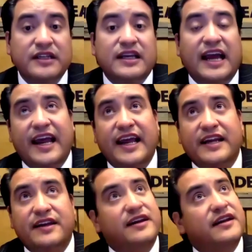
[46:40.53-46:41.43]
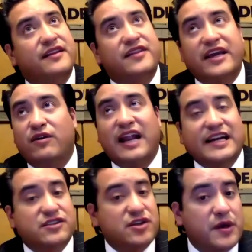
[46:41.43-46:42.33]
And they don't
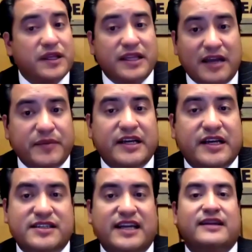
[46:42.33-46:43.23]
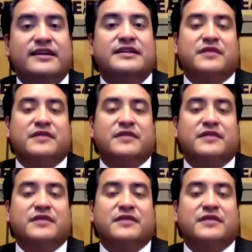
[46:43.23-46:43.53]
like doing that because they